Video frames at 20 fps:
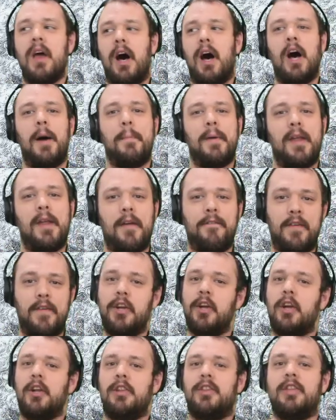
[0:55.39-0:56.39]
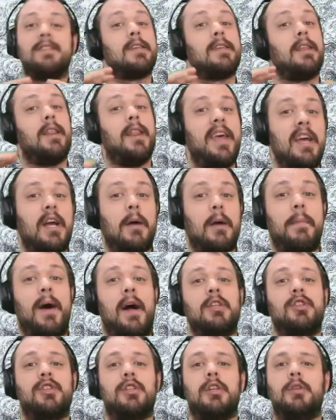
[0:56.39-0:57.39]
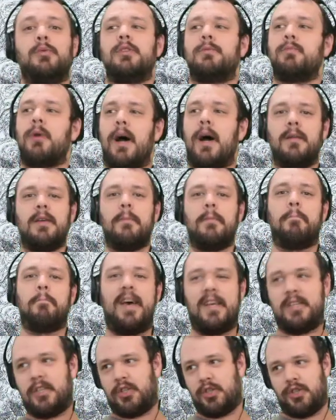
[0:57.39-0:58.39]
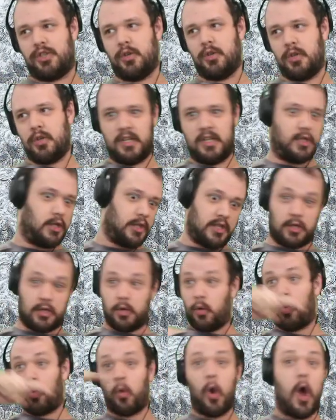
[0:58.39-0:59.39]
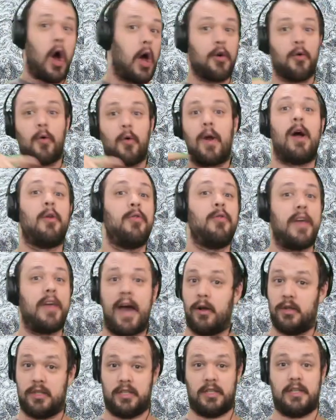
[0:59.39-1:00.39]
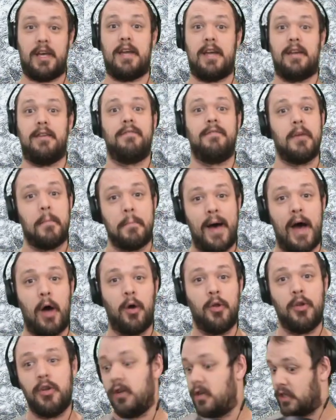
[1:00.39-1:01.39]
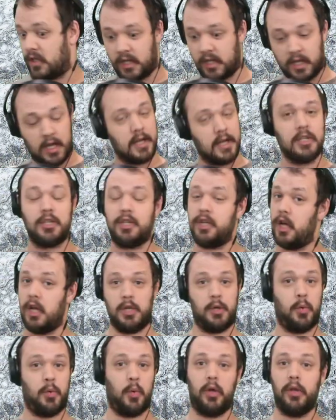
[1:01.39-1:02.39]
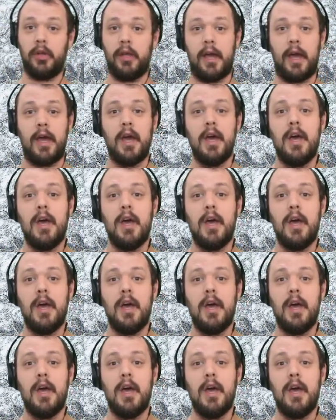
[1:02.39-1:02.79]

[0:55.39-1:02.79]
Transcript: And I figured this lake monster was probably best suited to run around the outside of the mountain just continually.